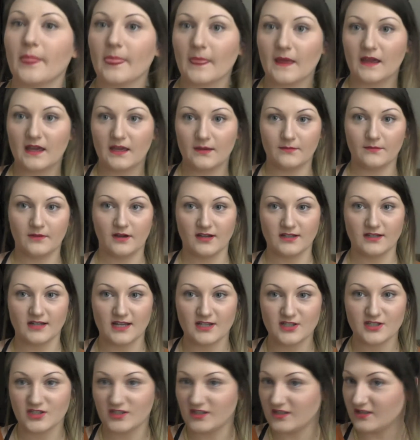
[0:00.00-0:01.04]
Kim
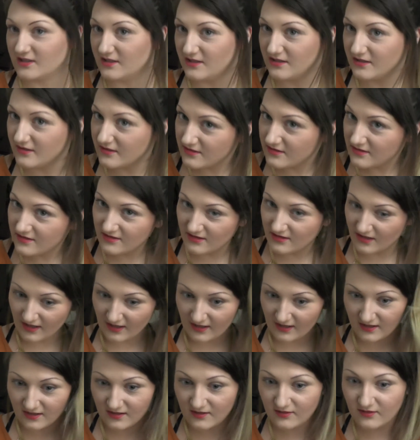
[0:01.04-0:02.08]
Kardashian
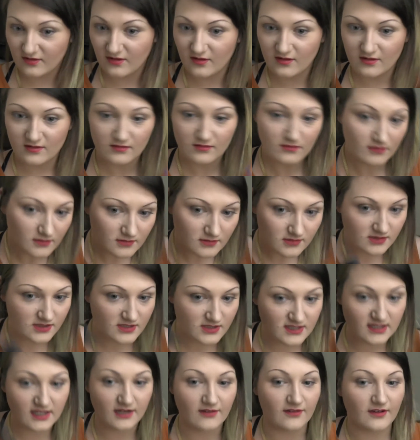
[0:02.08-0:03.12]
like
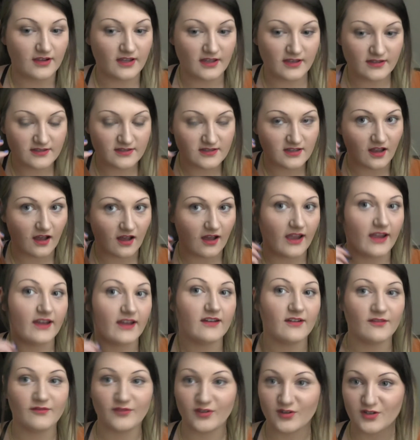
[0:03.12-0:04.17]
serious line,
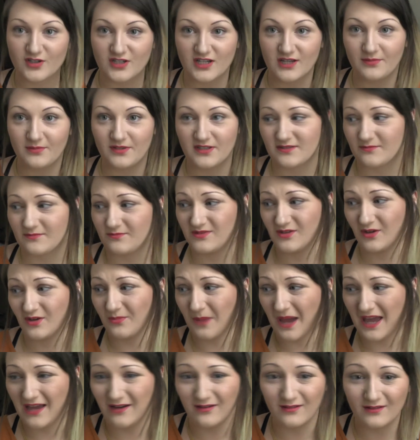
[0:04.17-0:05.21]
unfortunately, because I'm so
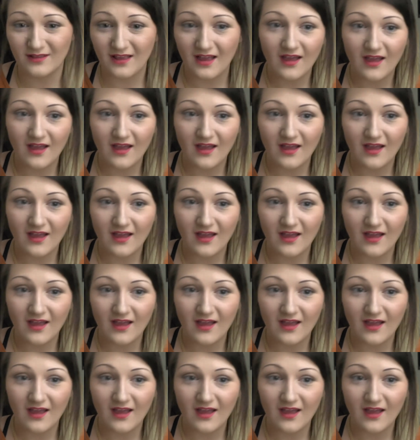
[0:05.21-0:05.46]
pale.